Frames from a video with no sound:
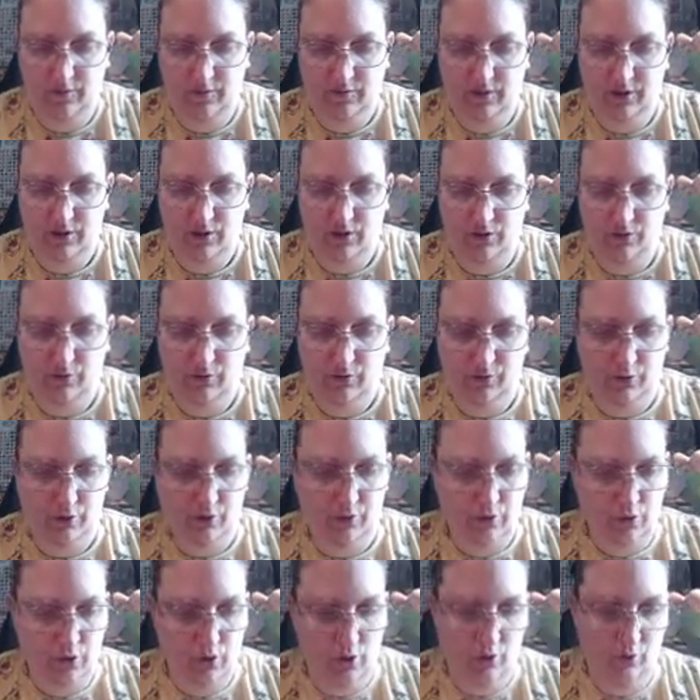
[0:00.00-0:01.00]
glues, you
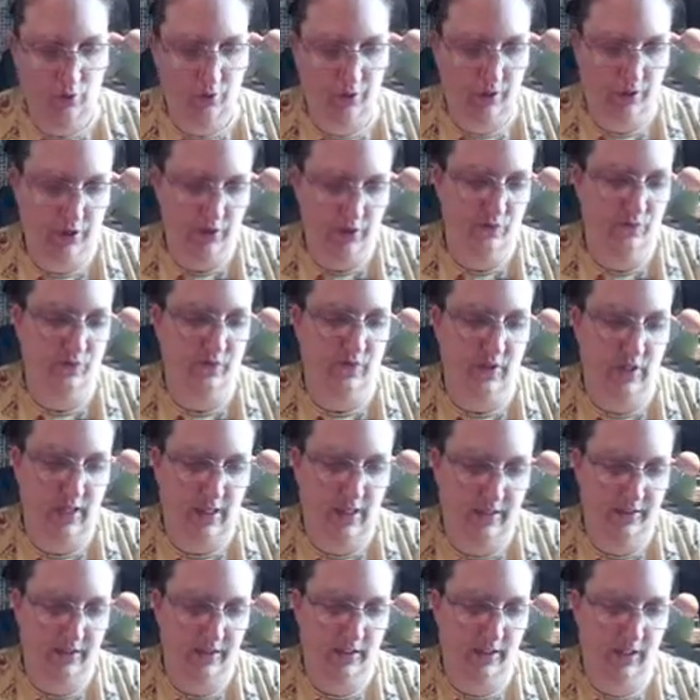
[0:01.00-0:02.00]
know that you've
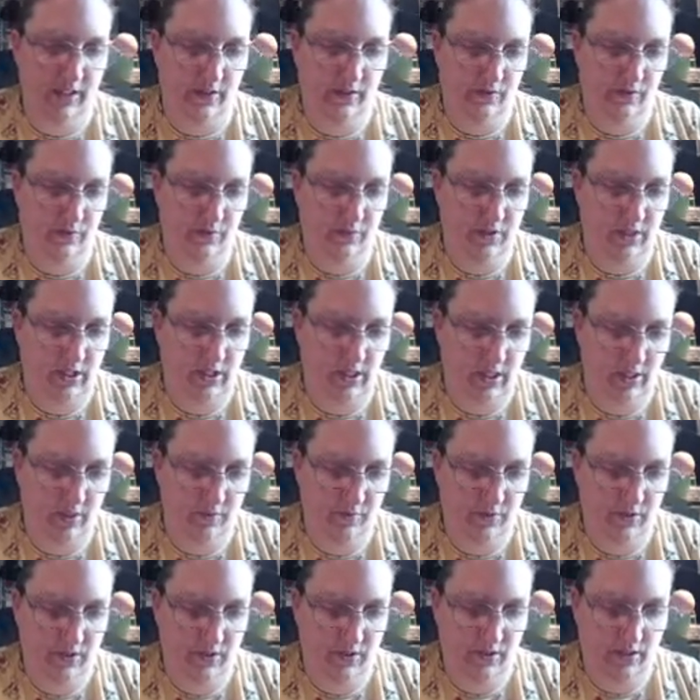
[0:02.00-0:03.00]
got to give them
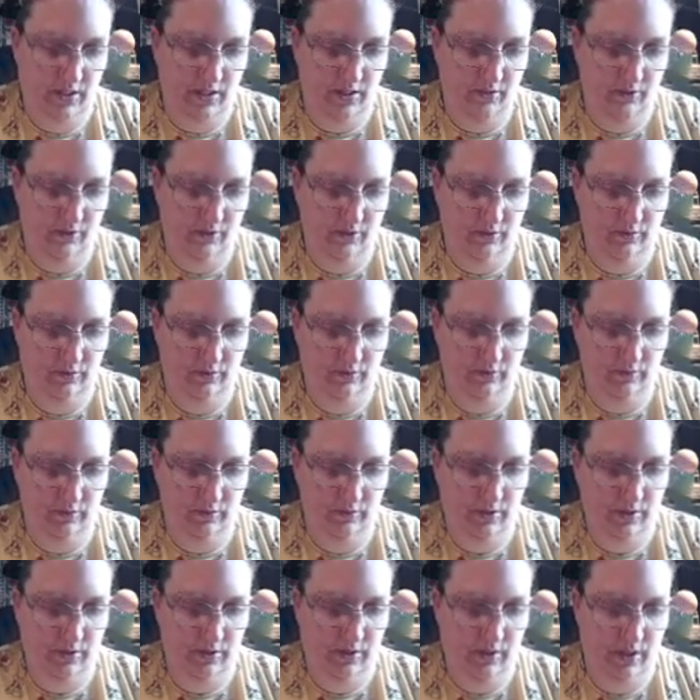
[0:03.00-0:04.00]
time to settle
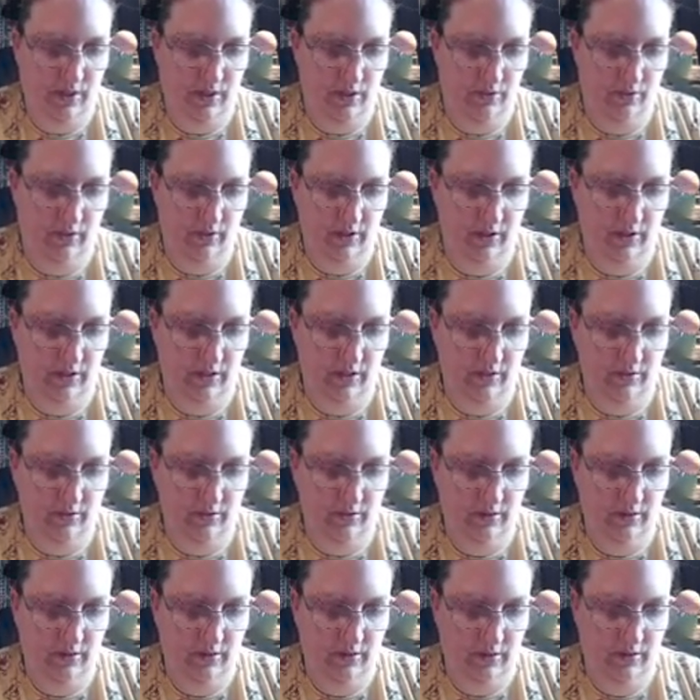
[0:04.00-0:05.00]
in
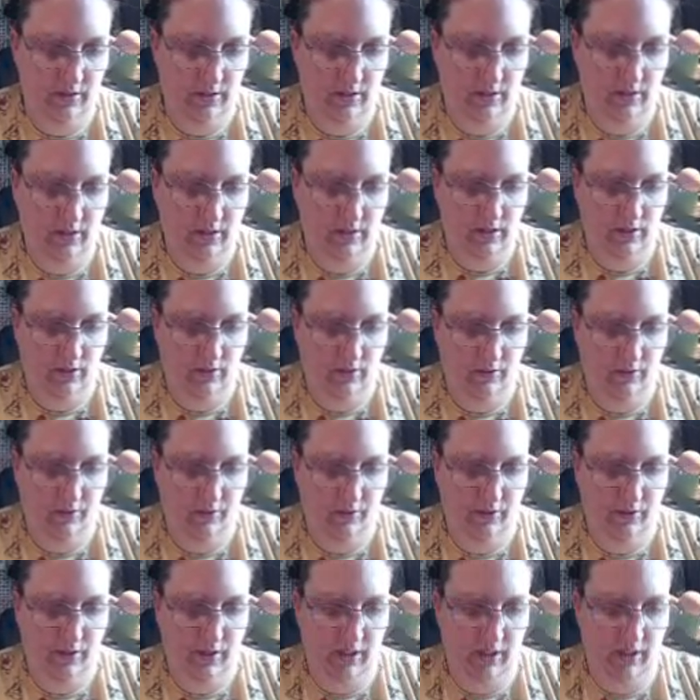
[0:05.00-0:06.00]
and all the
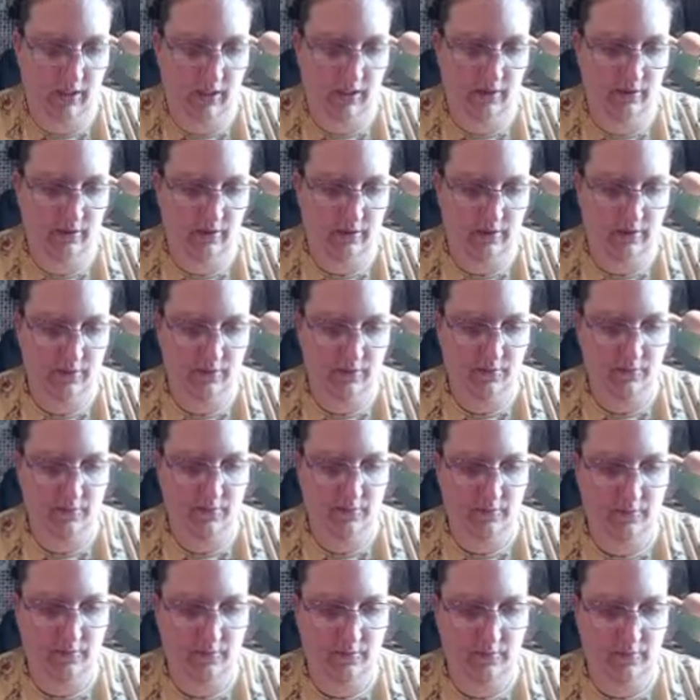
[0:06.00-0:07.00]
things.
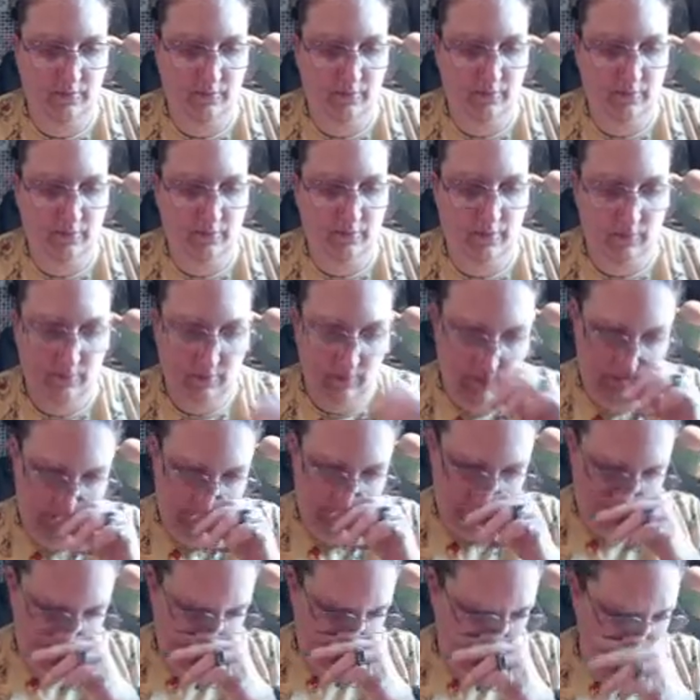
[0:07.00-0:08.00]

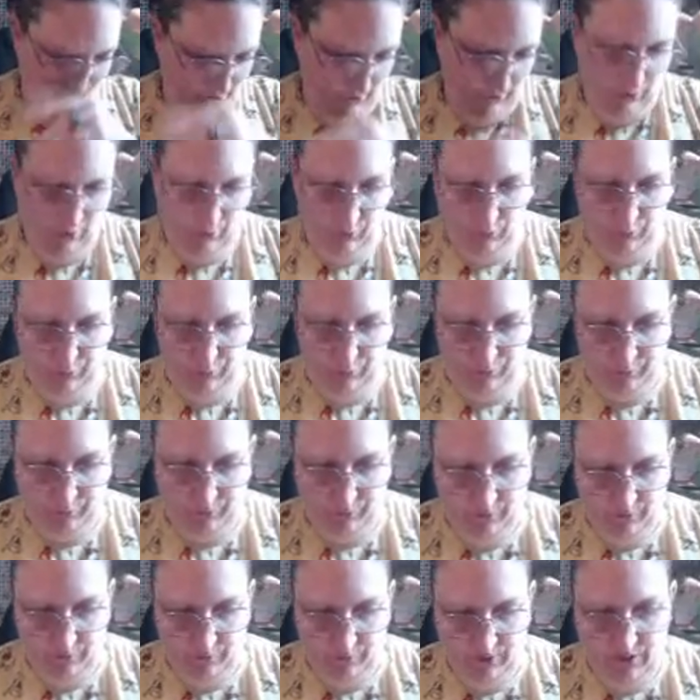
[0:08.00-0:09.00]
So
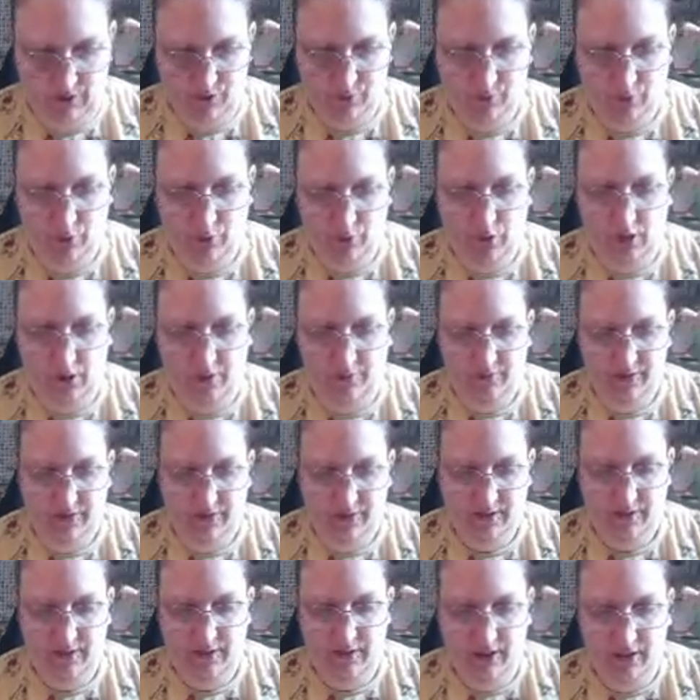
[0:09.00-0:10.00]
this will
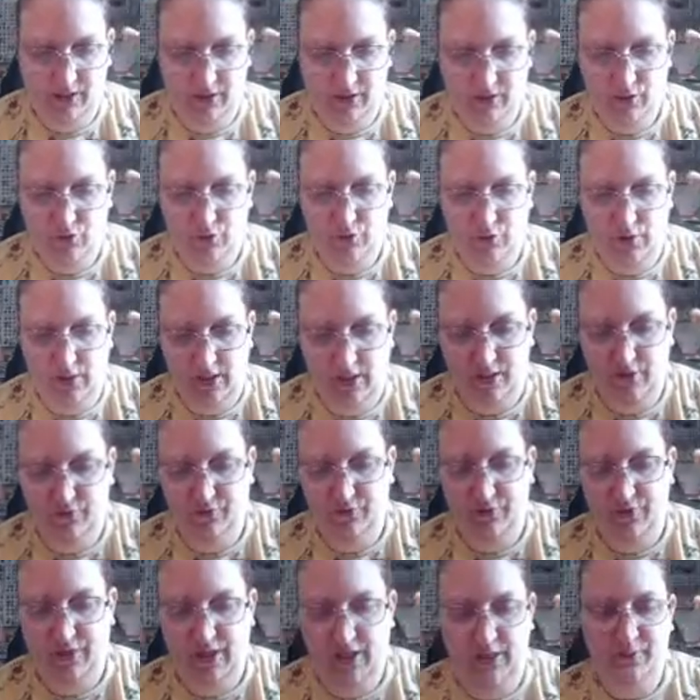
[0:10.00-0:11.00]
obviously need to dry
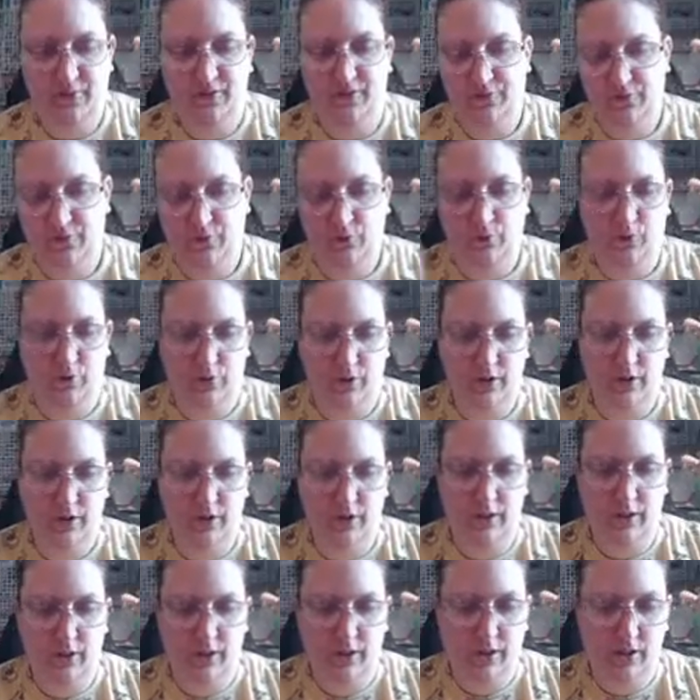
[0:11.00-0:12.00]
overnight before,
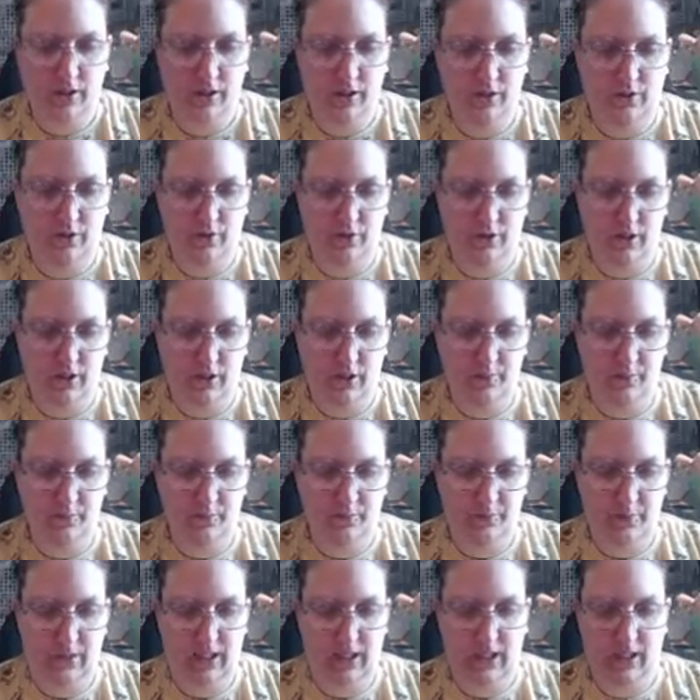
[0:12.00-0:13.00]
you know, you can
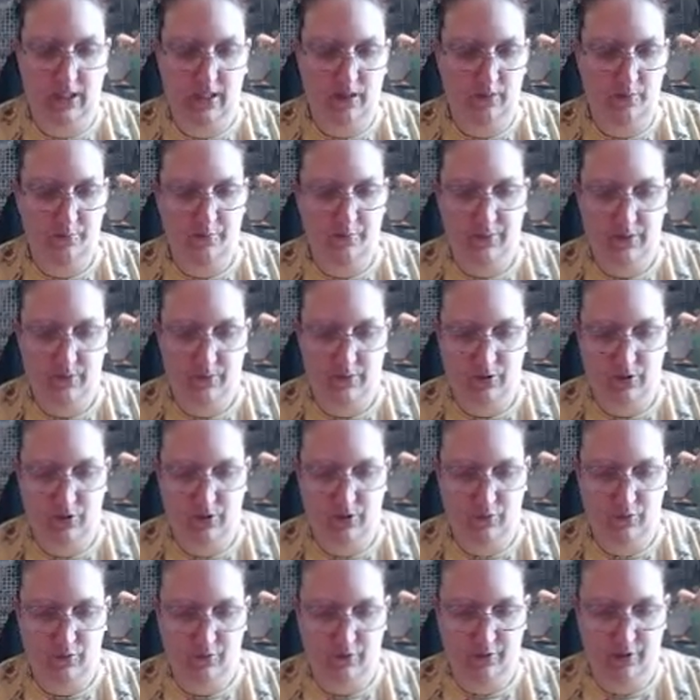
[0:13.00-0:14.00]
pick it up and
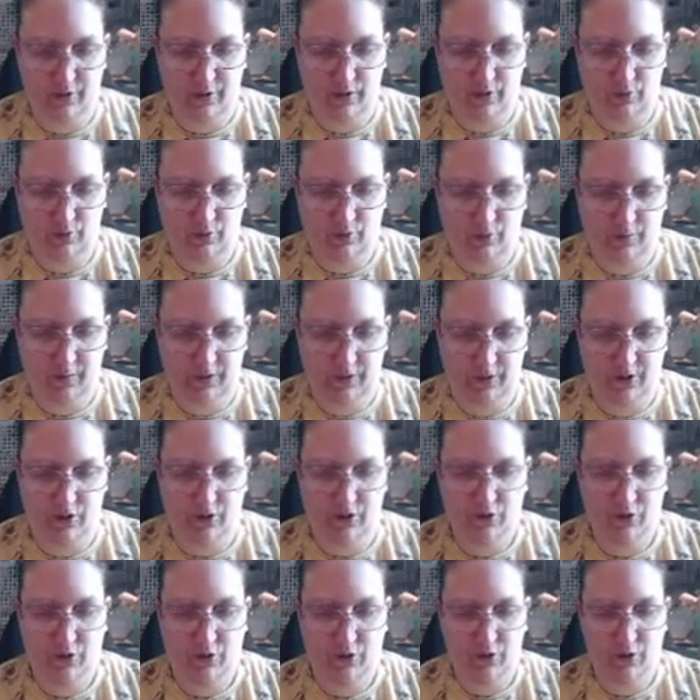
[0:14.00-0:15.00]
maneuver it a whole
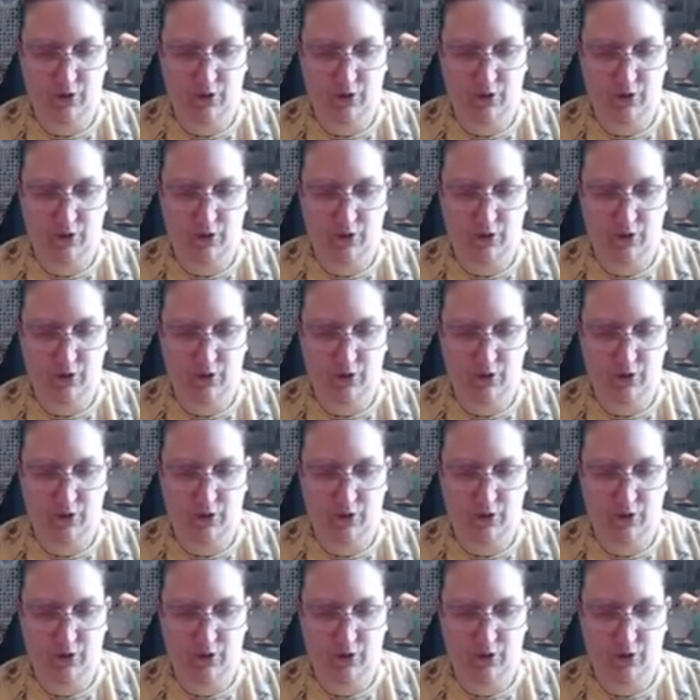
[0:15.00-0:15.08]
bunch,